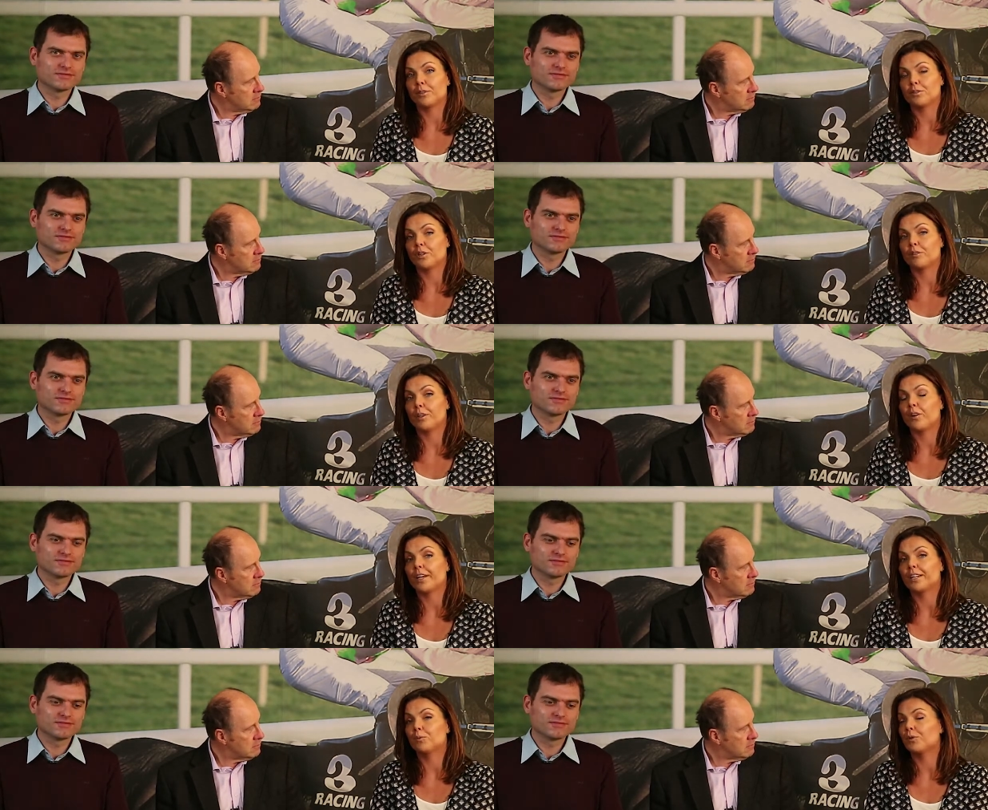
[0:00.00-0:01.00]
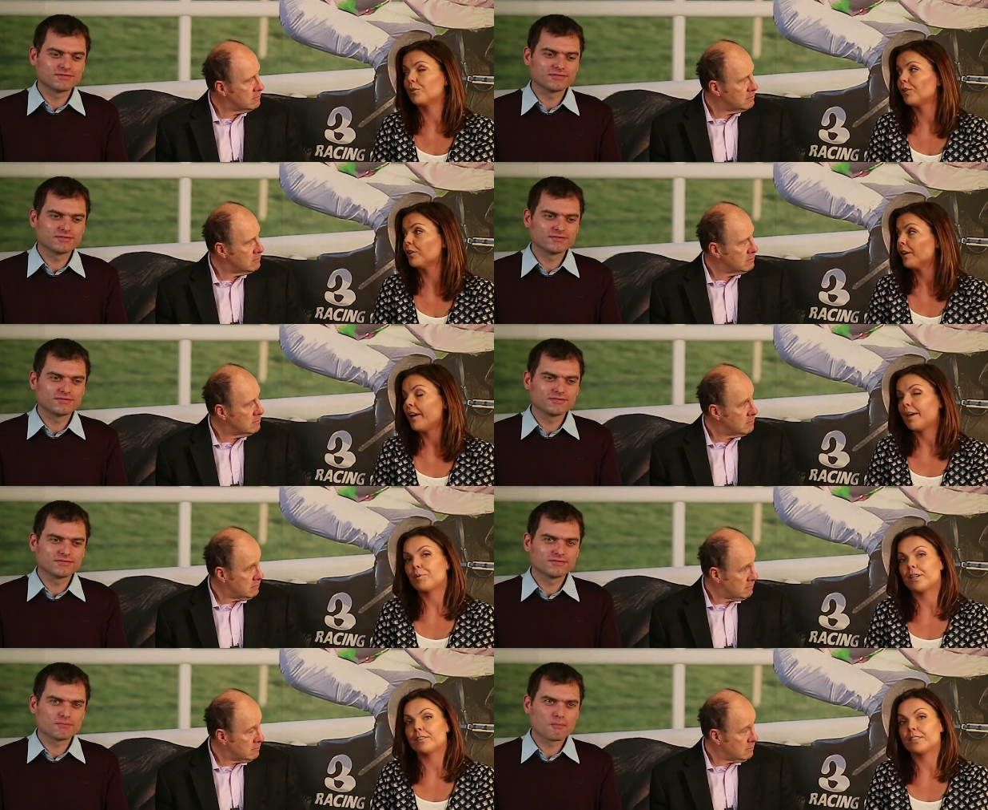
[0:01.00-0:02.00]
Speaker 1: Post Trophy. Only had one run
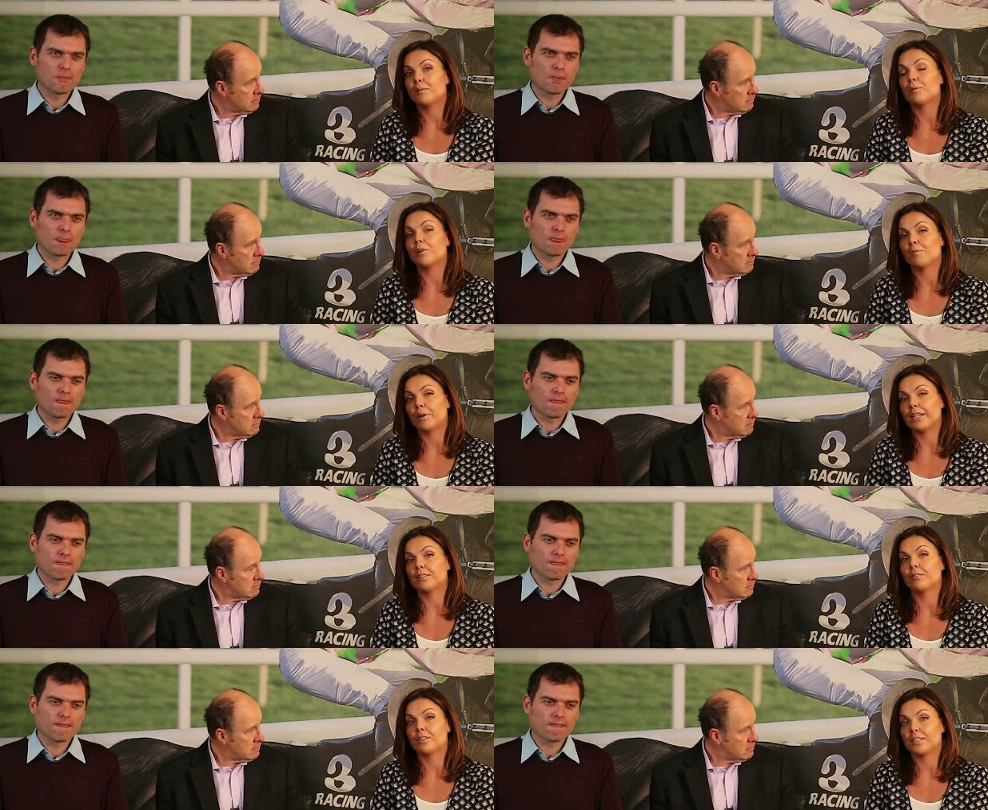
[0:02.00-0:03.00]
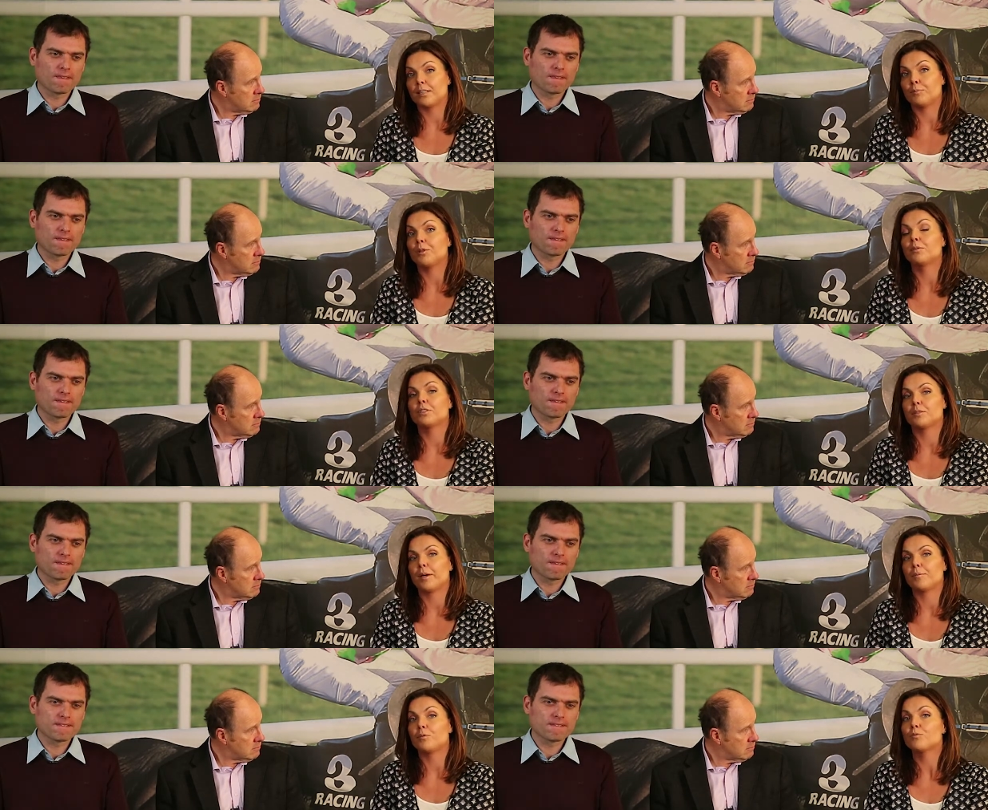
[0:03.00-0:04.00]
previously, but impressive on debut
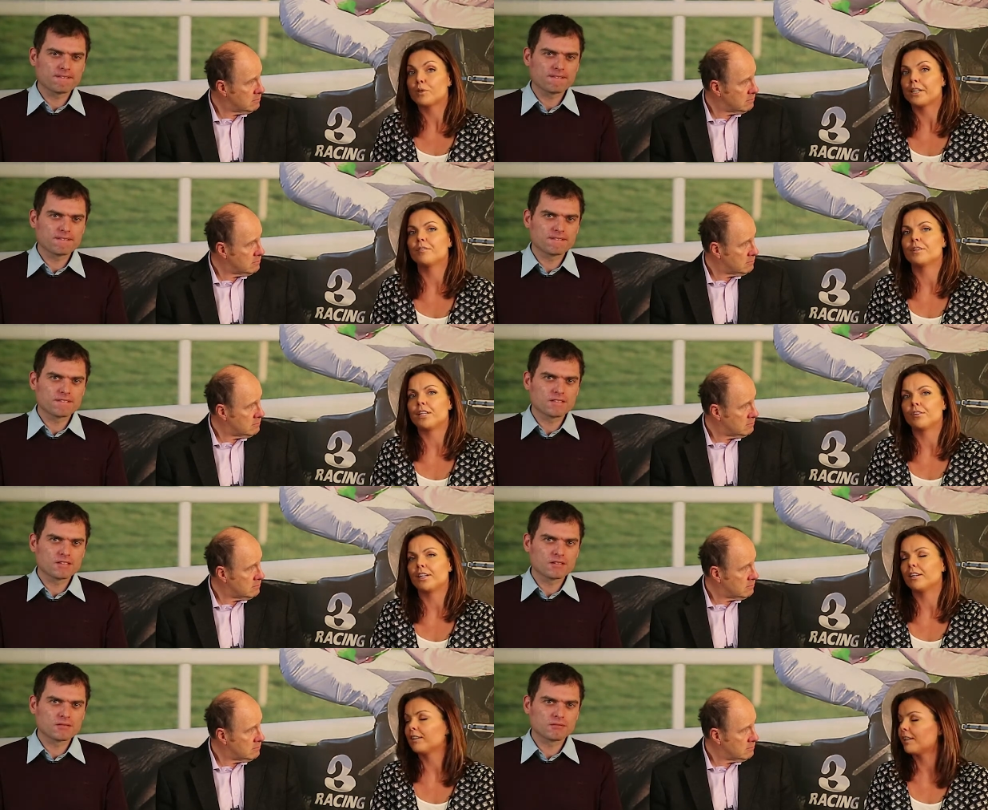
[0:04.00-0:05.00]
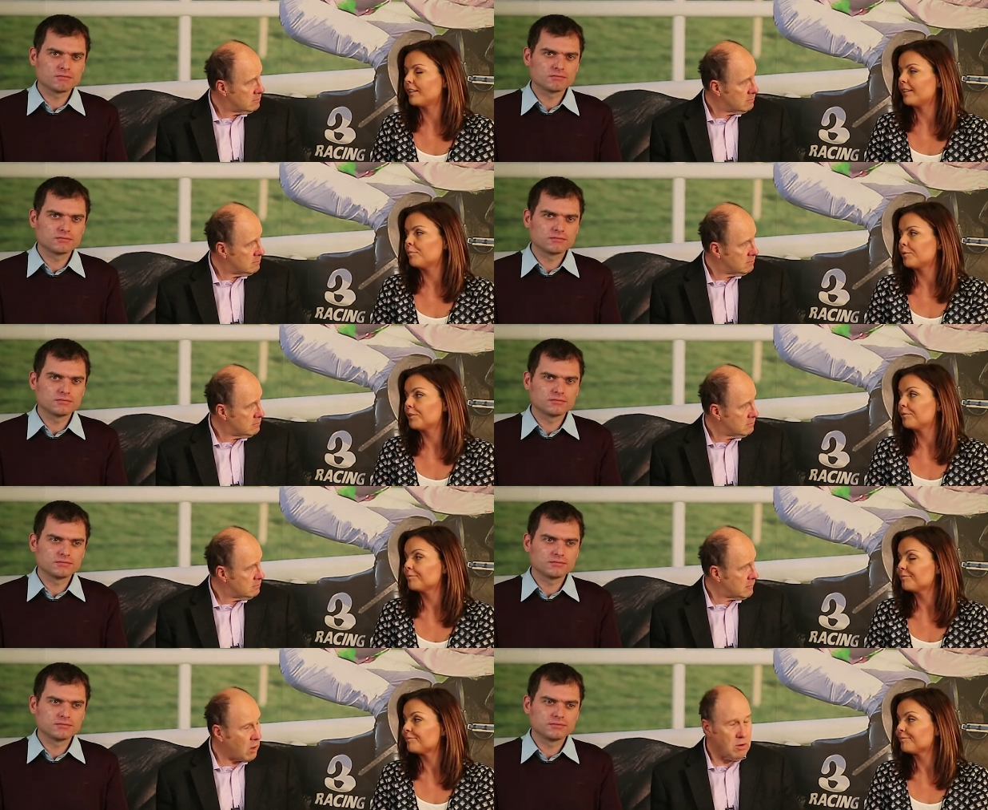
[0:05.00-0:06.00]
despite being really, really green. I think he'll improve.
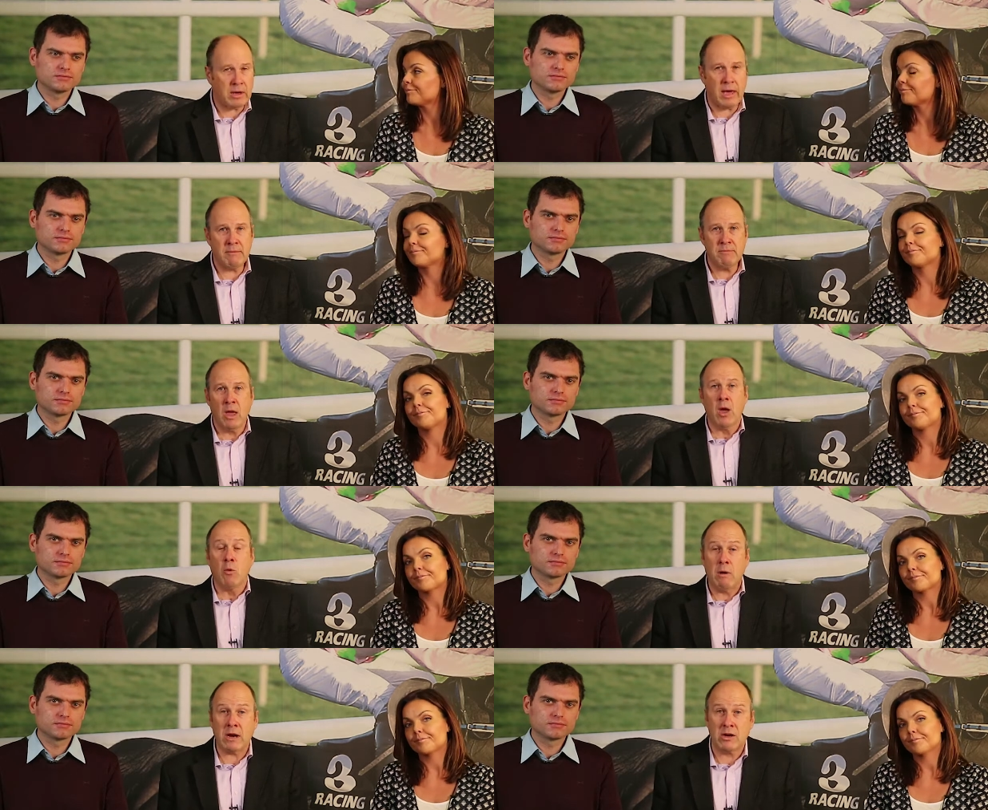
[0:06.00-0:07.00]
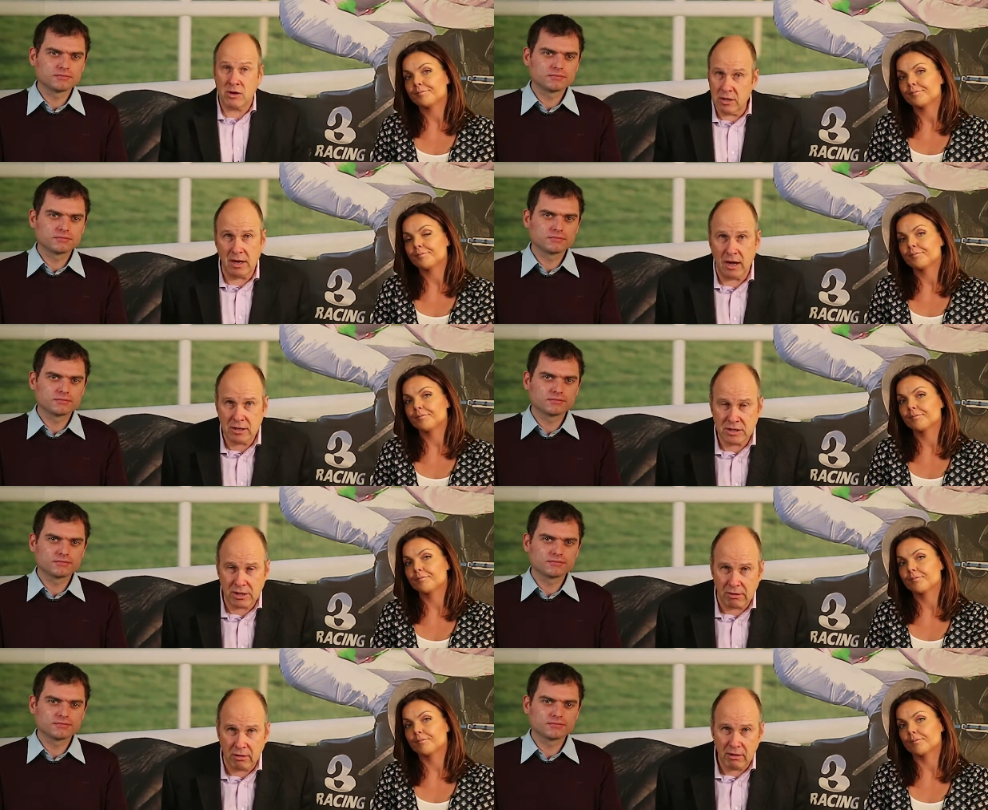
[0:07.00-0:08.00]
Speaker 2: Okay. Well, good luck to
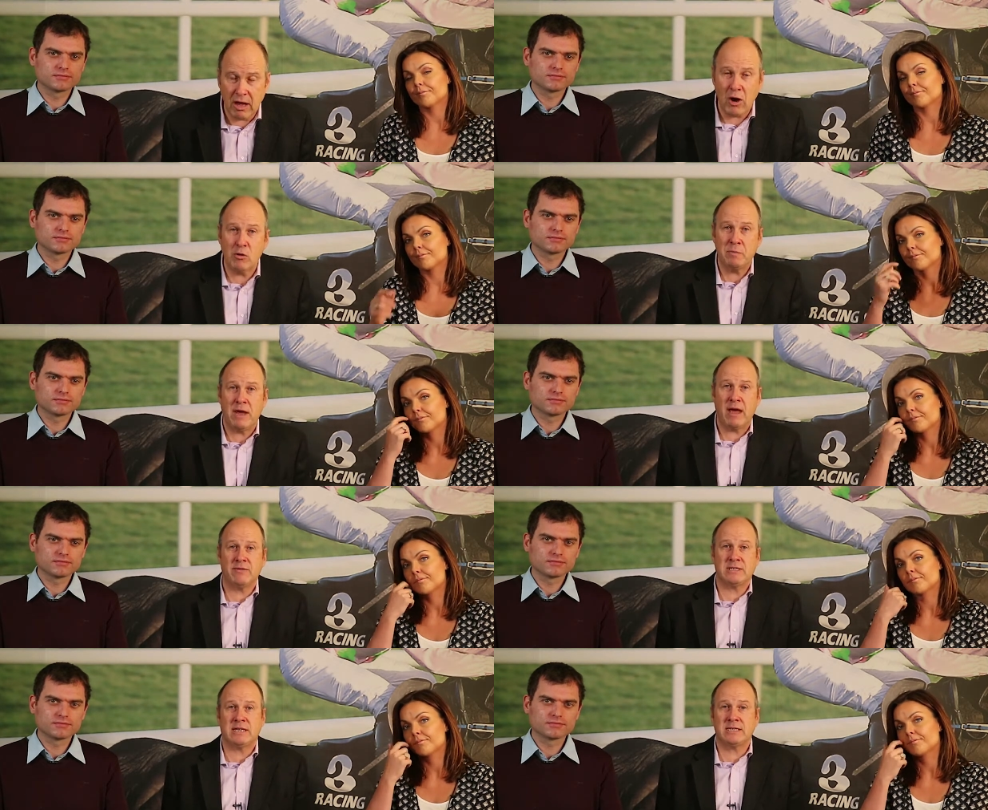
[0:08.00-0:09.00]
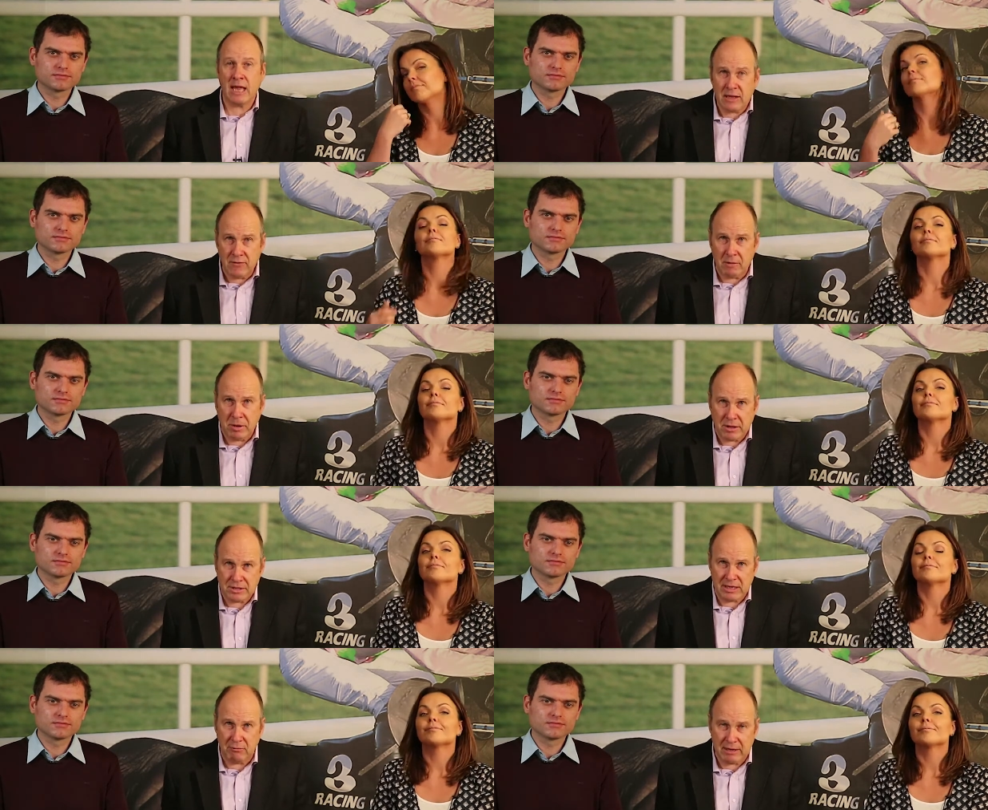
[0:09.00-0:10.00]
you all. I hope you have a successful
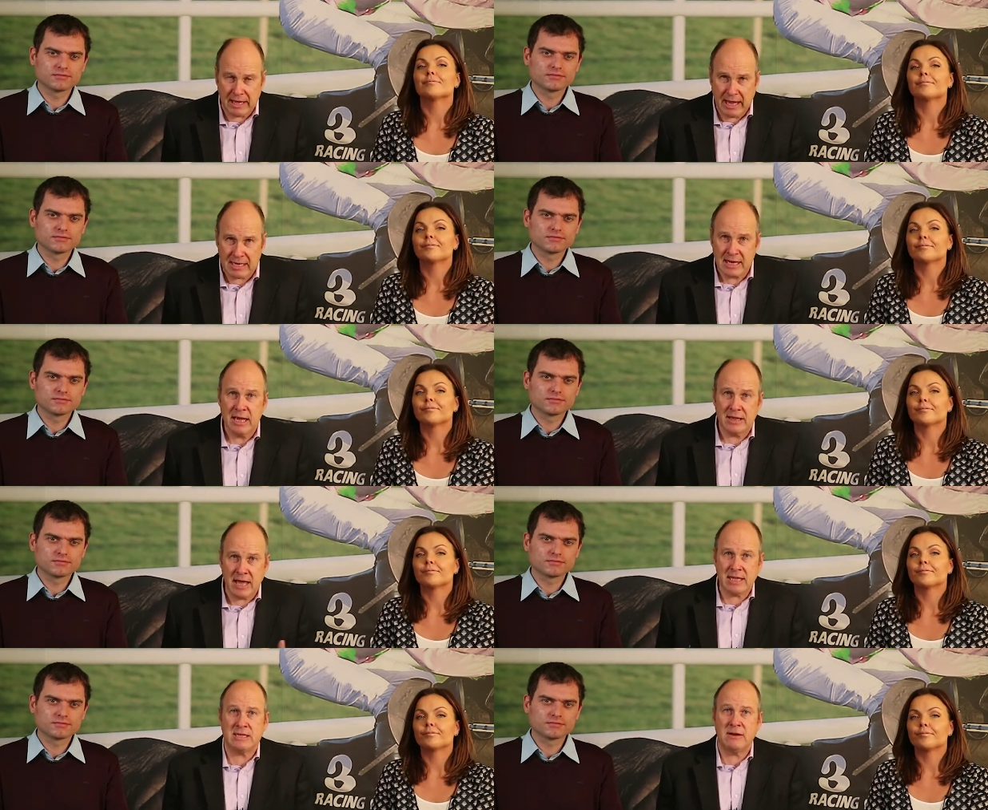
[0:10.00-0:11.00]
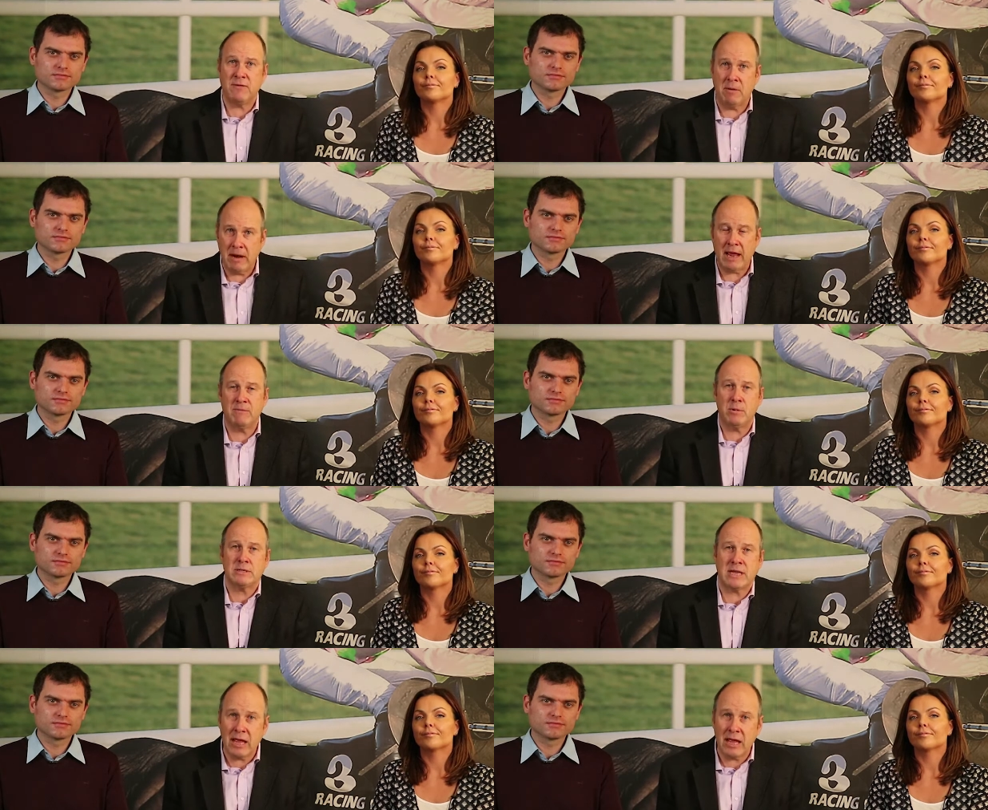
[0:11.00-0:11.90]
punting weekend. That's it from Ladbrokes